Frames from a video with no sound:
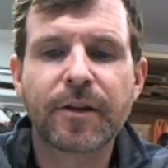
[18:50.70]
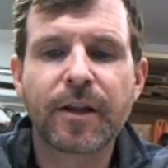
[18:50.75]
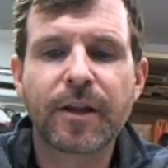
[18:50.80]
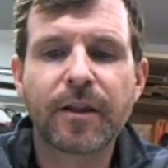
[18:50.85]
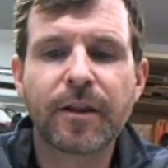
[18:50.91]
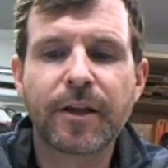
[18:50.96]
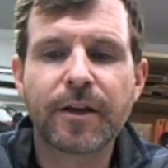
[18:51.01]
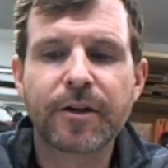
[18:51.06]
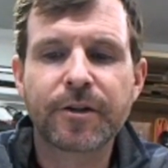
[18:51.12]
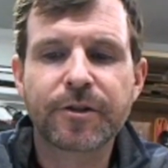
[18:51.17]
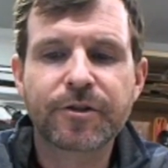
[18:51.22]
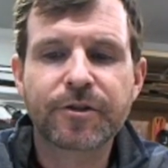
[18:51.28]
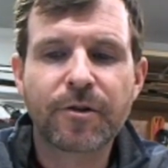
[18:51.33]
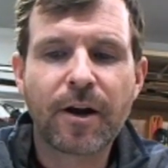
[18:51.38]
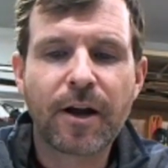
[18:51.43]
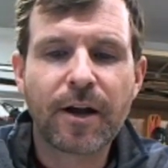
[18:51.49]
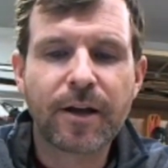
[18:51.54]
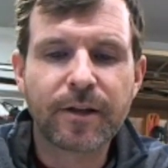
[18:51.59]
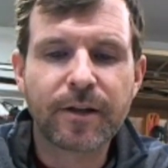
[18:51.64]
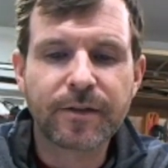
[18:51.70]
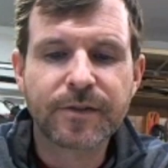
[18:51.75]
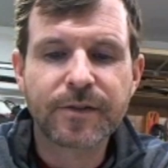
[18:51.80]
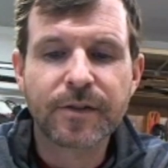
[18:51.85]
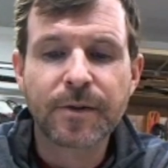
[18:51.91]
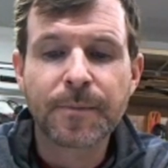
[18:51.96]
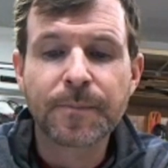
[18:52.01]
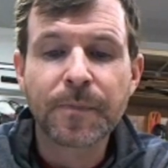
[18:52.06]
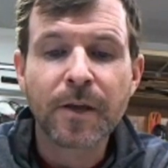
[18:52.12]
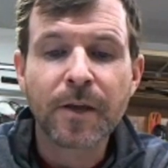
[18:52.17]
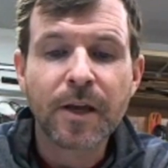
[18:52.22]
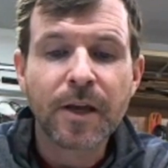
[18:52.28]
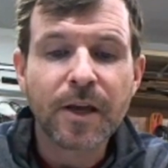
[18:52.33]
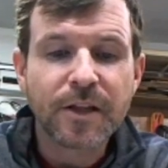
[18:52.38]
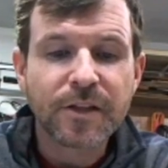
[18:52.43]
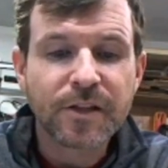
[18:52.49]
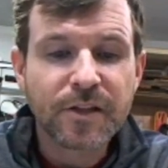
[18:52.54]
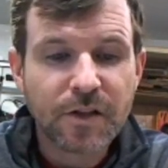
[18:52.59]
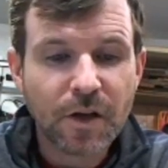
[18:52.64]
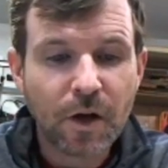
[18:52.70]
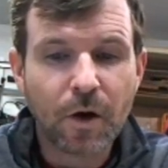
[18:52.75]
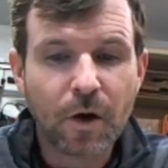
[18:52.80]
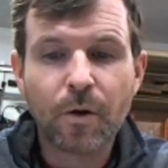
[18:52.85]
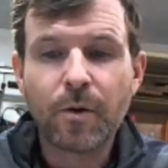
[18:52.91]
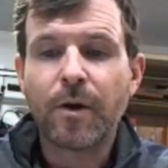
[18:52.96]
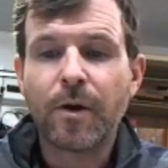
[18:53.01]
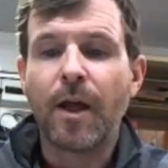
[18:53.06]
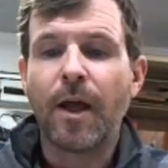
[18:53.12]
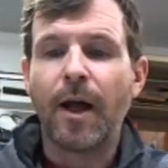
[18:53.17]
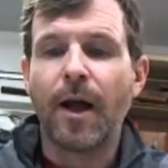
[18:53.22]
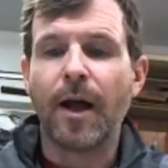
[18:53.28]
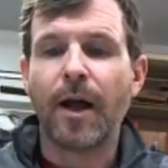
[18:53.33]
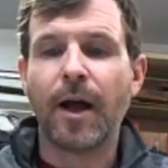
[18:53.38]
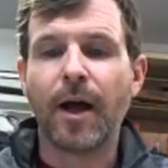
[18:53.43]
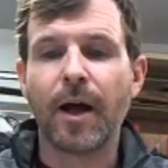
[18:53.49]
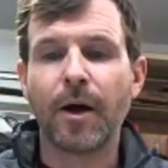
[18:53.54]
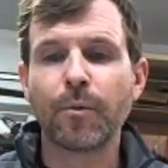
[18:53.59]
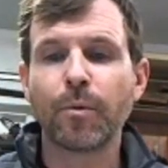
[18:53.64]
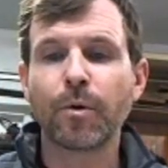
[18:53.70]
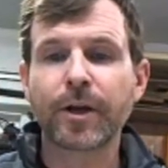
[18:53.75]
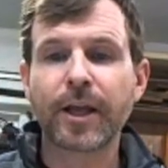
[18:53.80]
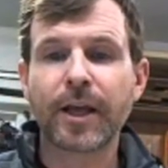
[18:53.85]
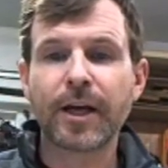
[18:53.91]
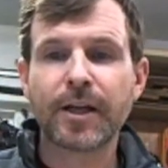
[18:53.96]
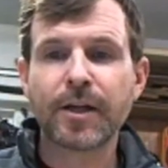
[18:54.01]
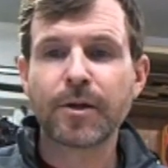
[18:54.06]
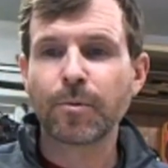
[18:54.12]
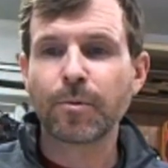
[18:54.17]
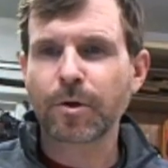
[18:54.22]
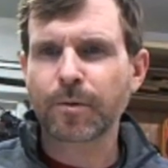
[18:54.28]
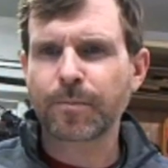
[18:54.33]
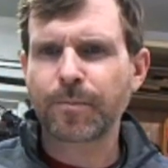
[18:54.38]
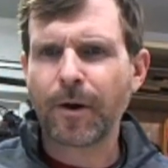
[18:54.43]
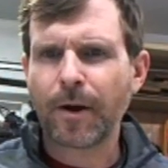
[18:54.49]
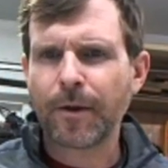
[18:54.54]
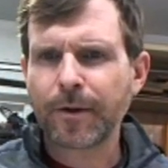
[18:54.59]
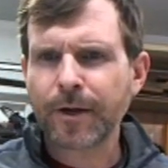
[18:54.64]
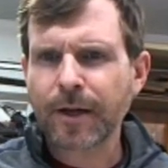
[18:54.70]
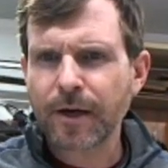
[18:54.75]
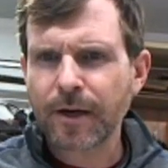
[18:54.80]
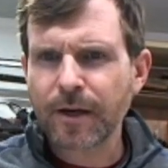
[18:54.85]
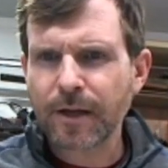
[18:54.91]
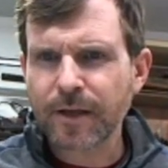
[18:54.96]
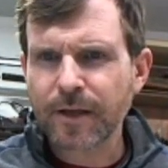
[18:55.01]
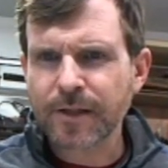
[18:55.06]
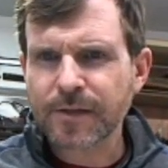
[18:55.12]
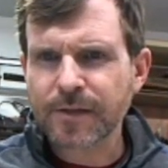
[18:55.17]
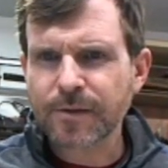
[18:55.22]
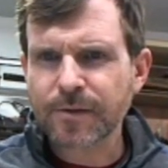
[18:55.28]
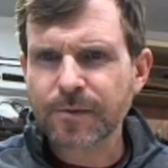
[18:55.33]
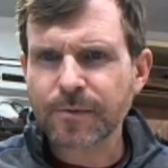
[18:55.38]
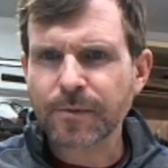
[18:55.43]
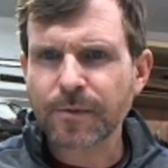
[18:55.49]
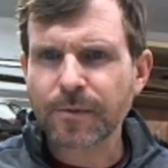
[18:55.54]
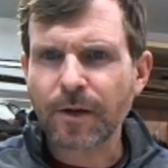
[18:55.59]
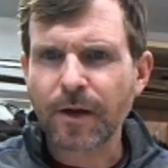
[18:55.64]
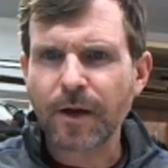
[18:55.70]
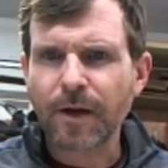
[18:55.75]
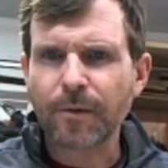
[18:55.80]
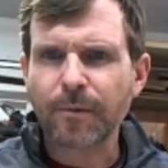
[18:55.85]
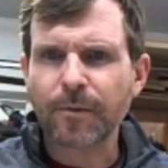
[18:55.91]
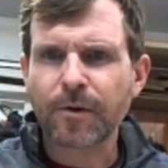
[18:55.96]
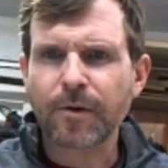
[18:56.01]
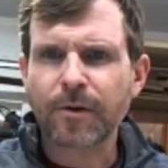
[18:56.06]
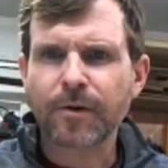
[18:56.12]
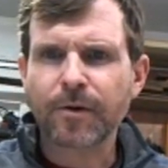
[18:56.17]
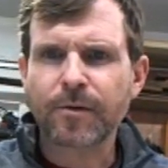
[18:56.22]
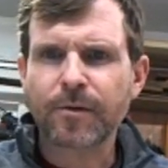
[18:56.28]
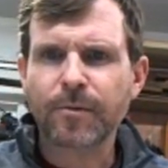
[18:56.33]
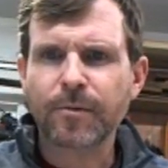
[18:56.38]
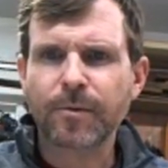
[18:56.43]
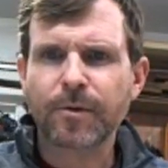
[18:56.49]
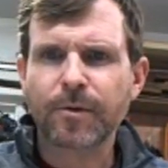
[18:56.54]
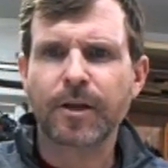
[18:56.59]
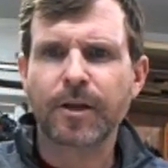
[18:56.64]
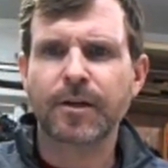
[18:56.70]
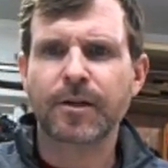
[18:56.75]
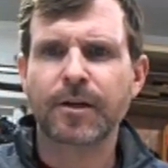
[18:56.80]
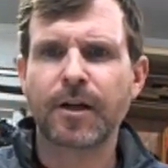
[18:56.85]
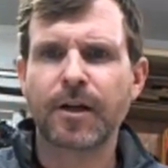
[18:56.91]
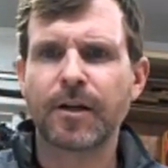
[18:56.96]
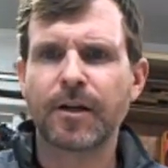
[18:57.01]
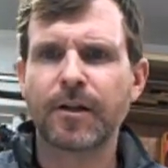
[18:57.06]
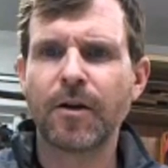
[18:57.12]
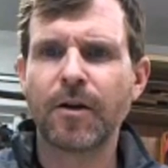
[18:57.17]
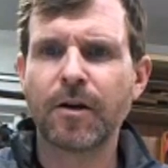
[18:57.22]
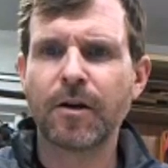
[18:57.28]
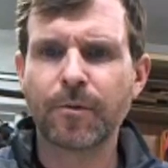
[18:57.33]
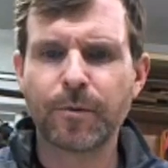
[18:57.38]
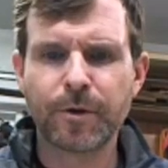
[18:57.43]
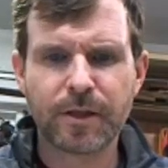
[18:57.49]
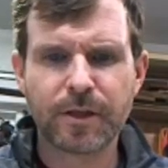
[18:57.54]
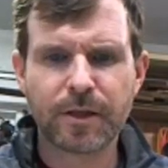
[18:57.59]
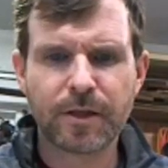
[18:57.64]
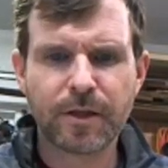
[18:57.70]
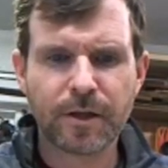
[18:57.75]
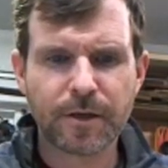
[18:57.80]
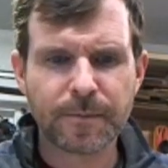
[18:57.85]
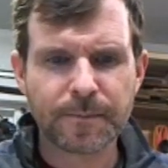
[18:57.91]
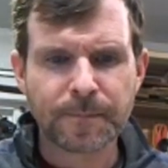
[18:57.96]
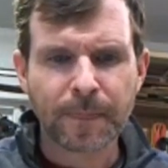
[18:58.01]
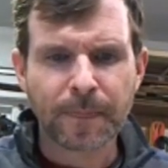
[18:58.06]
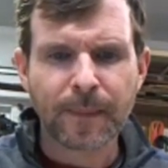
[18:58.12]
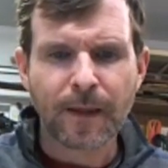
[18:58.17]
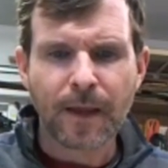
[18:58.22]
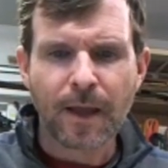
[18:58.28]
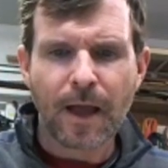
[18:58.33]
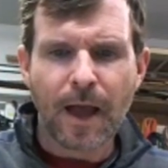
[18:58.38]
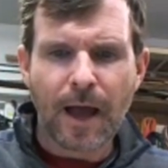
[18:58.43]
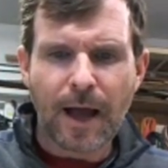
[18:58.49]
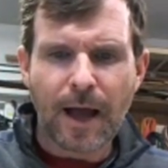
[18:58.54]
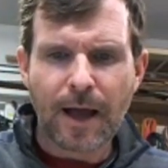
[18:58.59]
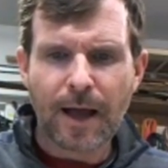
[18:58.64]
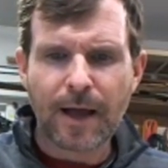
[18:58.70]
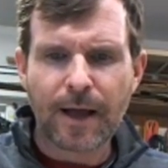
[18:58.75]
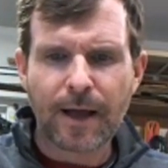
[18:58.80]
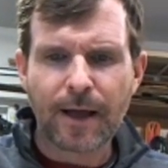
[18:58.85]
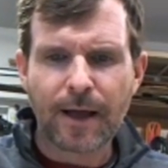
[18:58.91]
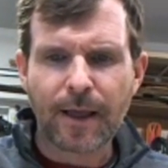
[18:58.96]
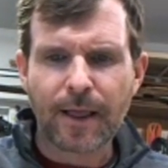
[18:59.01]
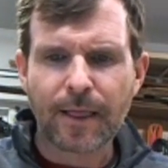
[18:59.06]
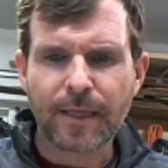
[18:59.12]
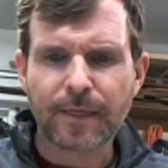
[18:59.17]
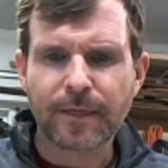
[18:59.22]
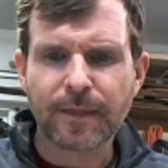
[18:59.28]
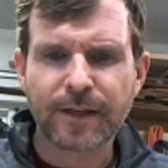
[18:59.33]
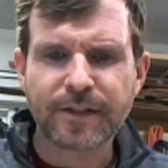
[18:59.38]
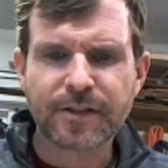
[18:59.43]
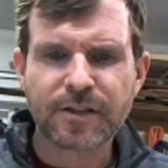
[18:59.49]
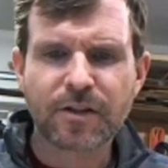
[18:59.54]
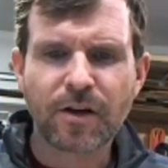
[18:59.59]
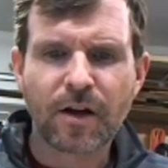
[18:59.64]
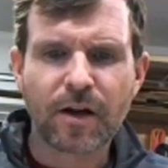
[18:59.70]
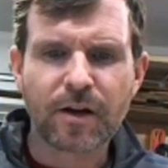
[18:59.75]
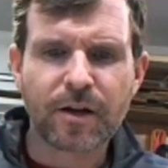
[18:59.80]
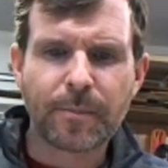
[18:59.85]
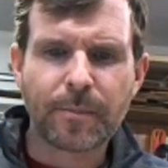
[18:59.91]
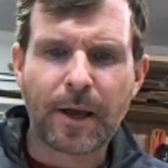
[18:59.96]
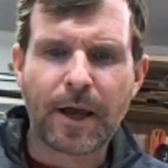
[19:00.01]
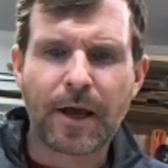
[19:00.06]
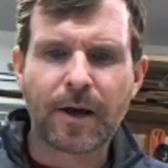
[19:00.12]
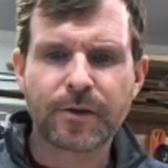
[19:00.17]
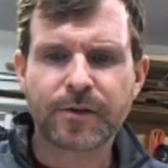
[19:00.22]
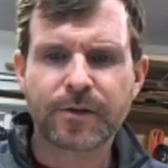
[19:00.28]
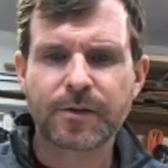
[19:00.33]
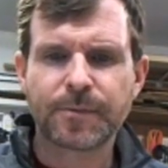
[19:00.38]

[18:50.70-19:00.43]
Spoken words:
later trials. So we'll get in. We're probably gonna. We're getting kind of long-winded here. Let's talk about